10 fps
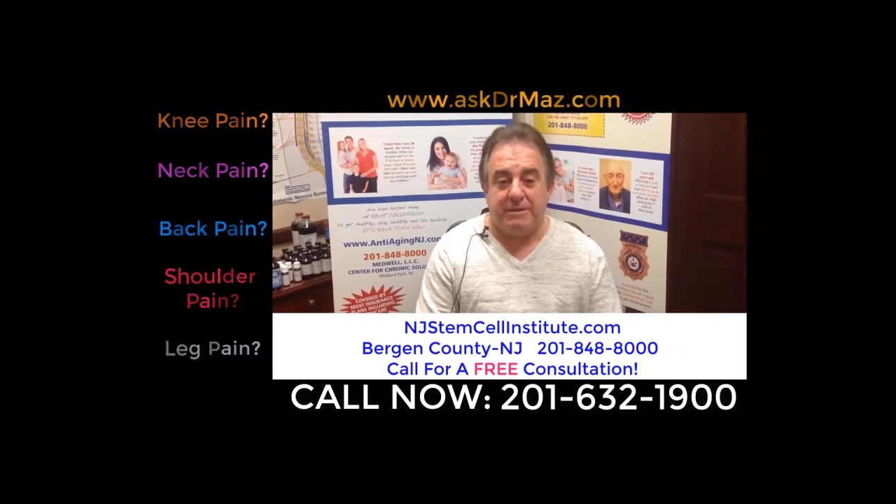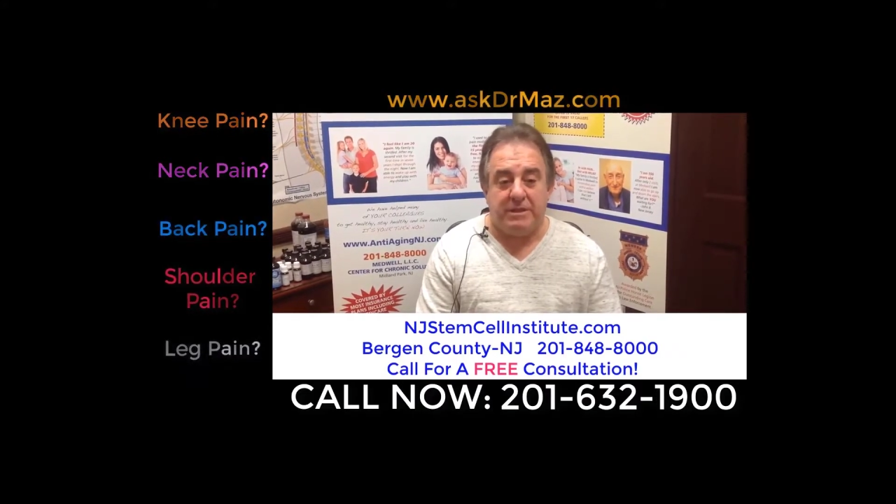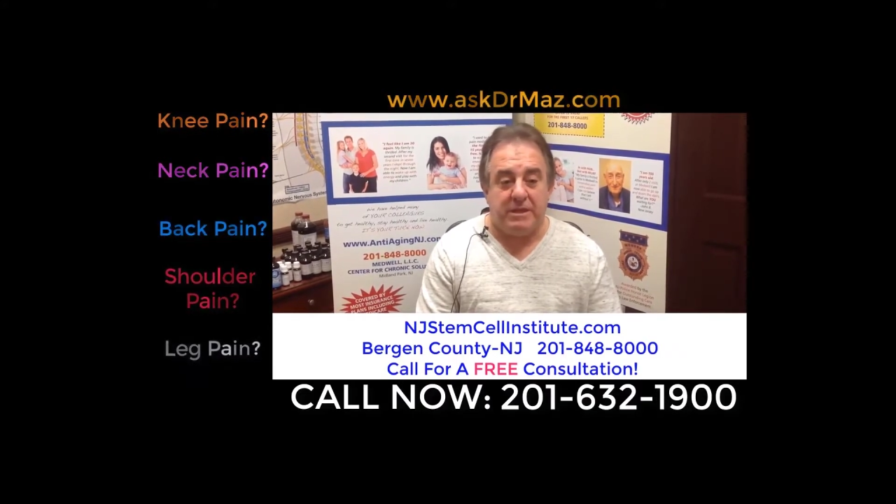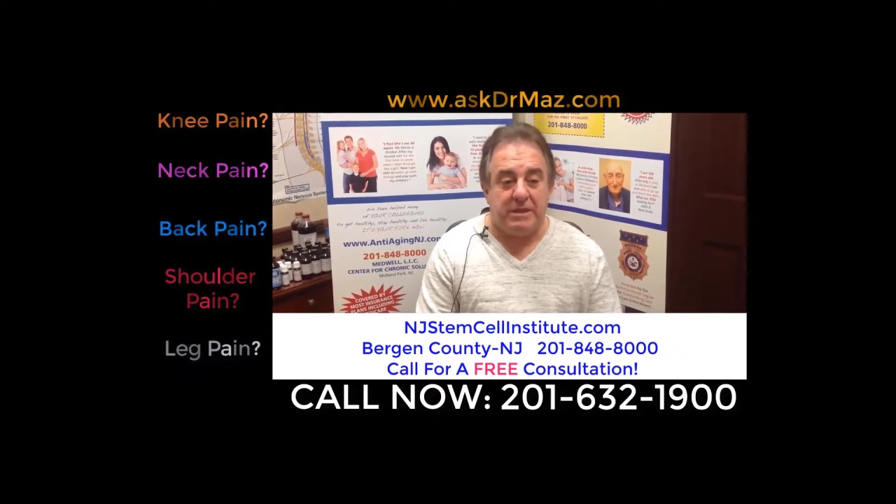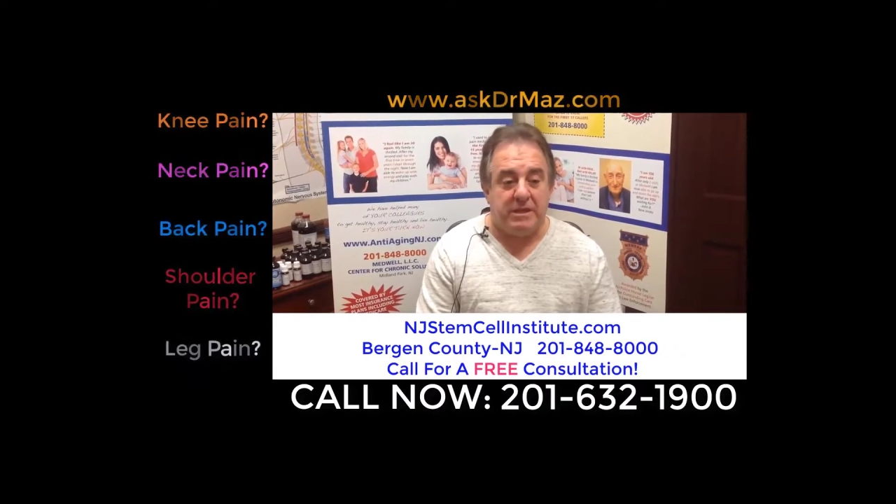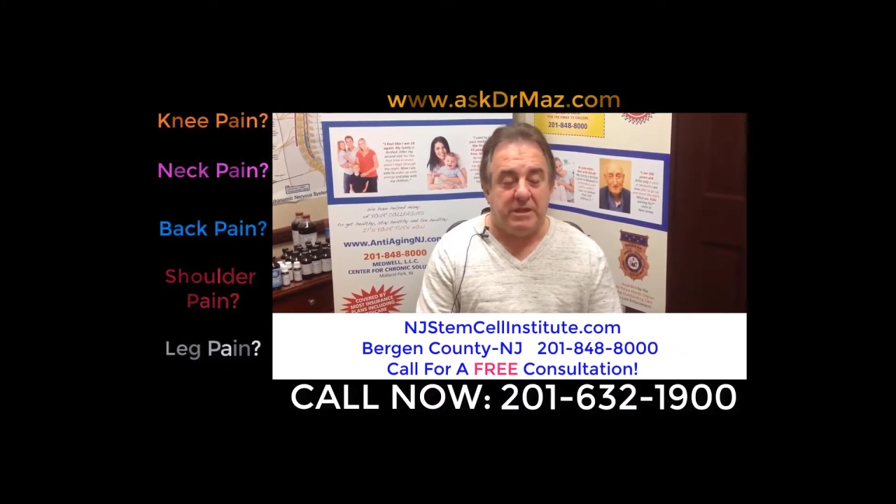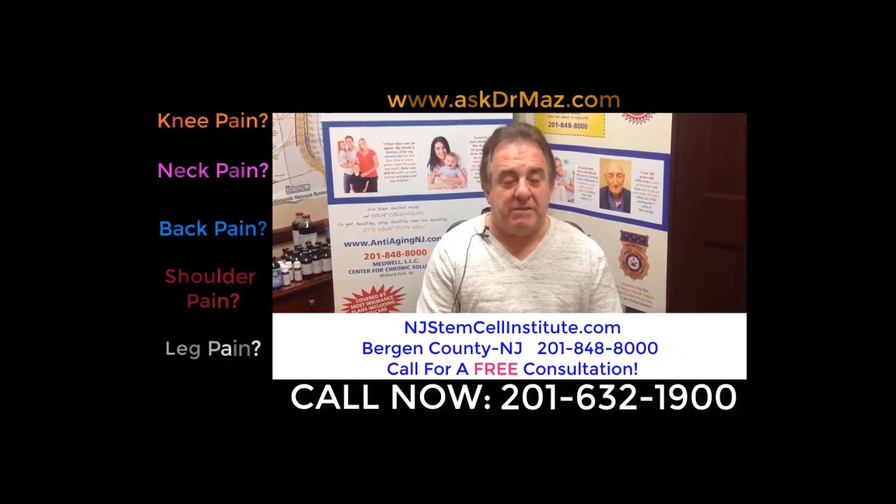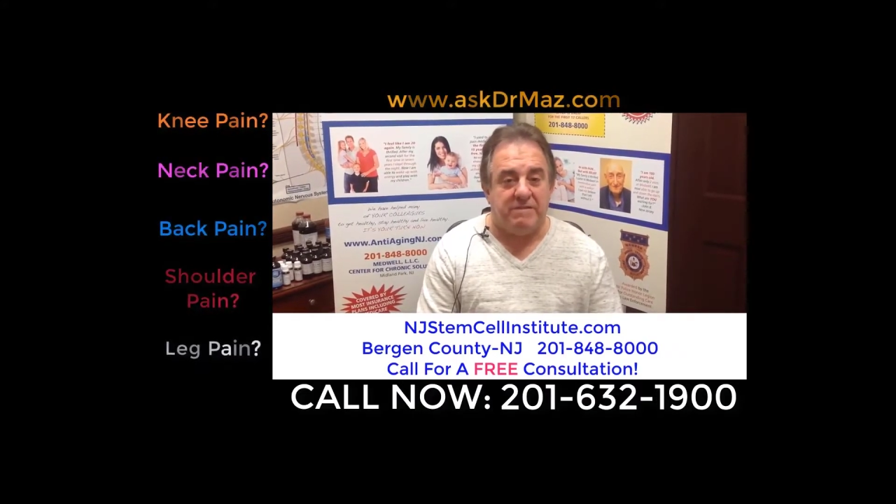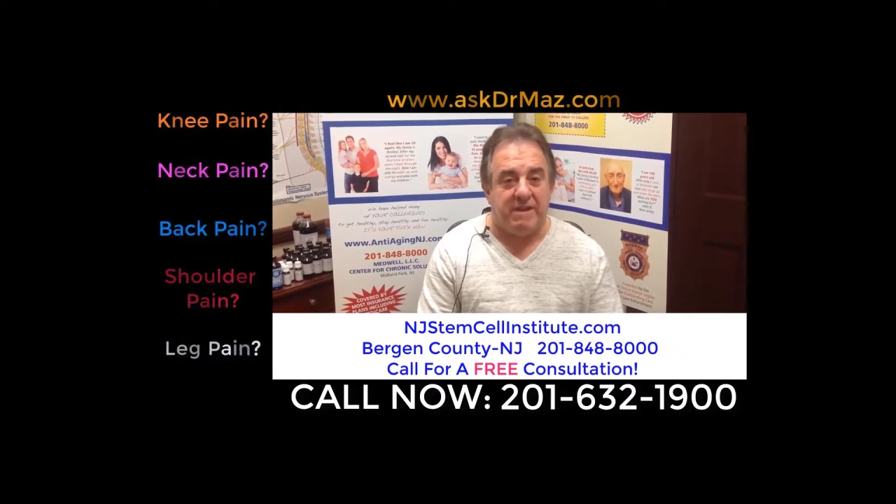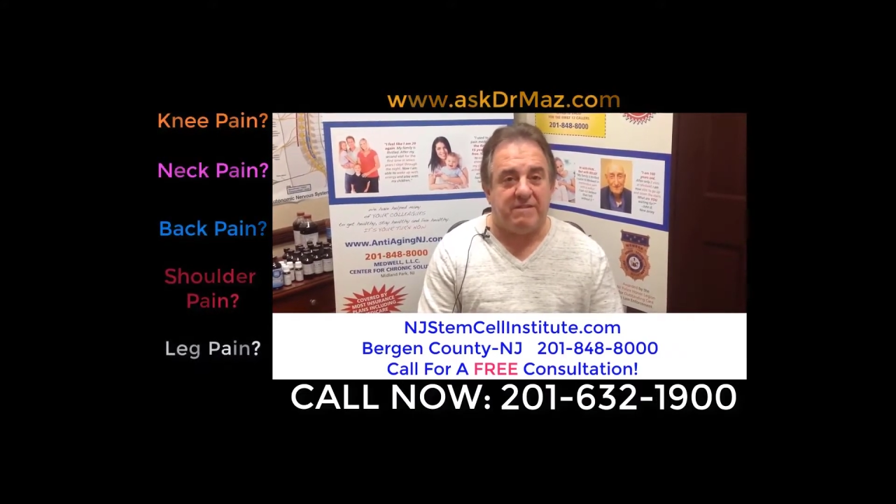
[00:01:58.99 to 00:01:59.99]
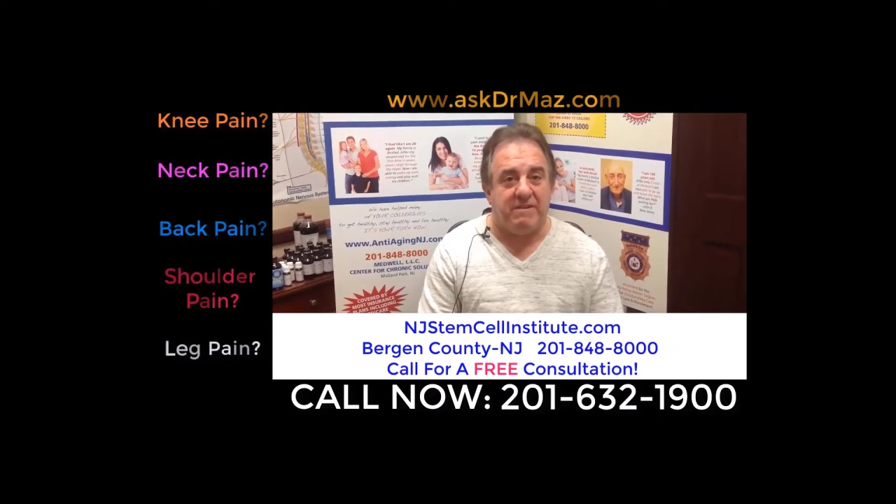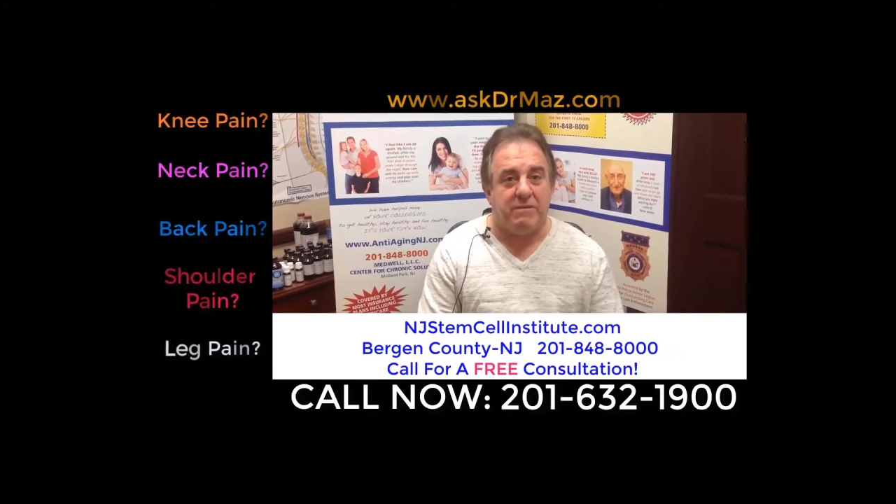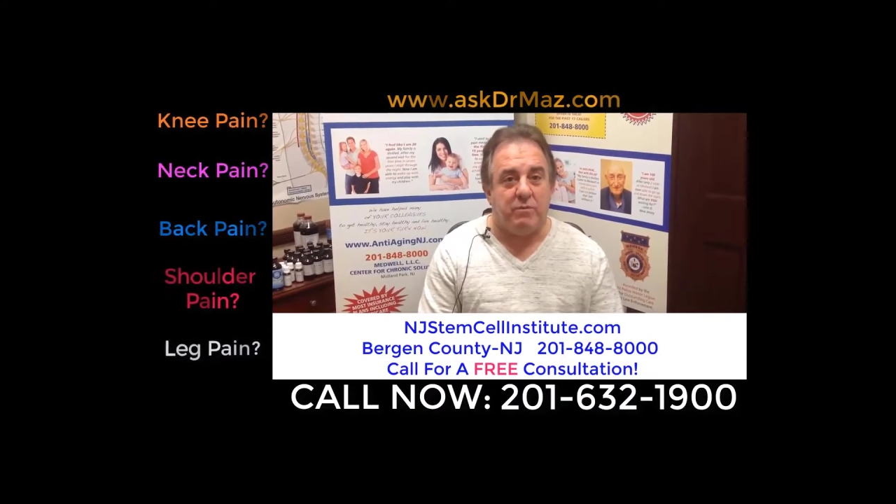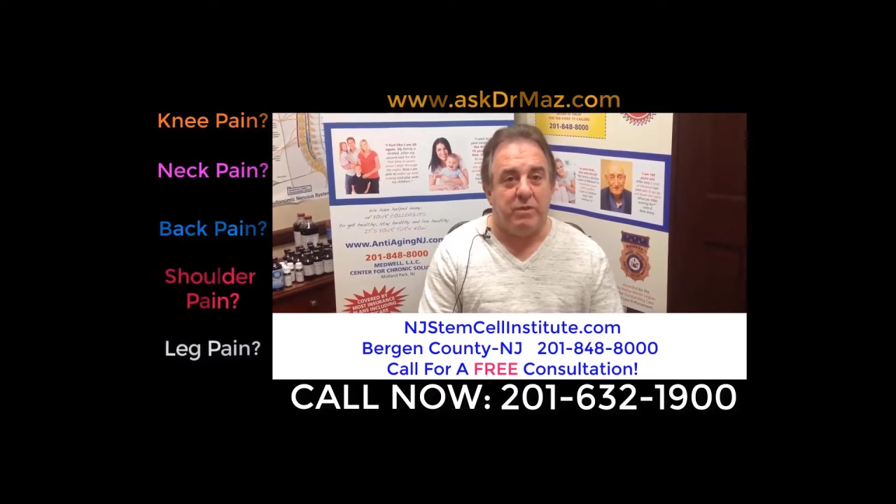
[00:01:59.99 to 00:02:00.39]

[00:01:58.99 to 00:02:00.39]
the injection